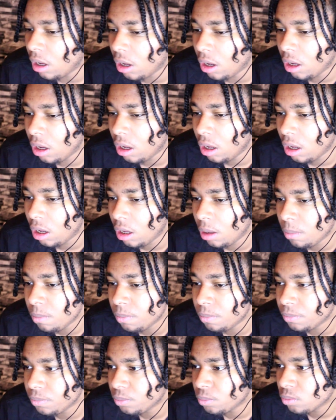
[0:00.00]

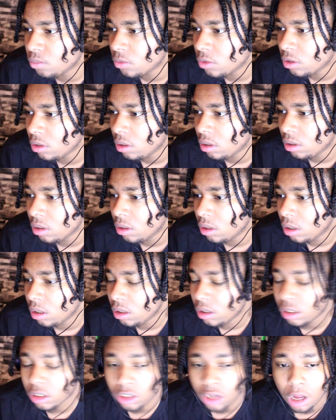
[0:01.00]
Um,
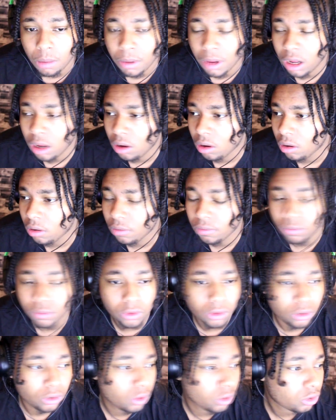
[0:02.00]
this come out of
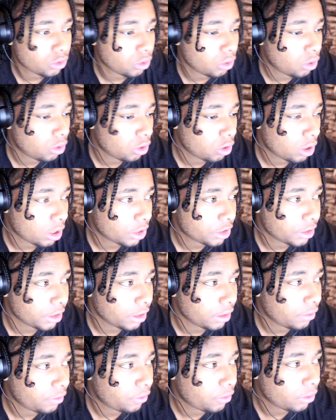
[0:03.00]
not, not too long ago
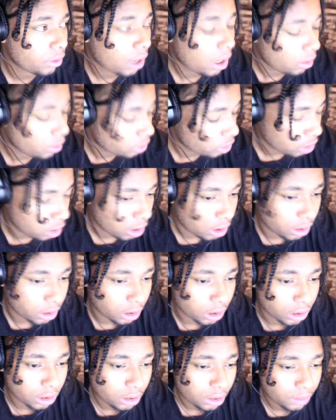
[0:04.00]
actually, a few hours ago I
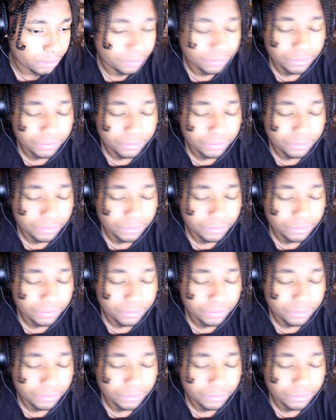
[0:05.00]
think.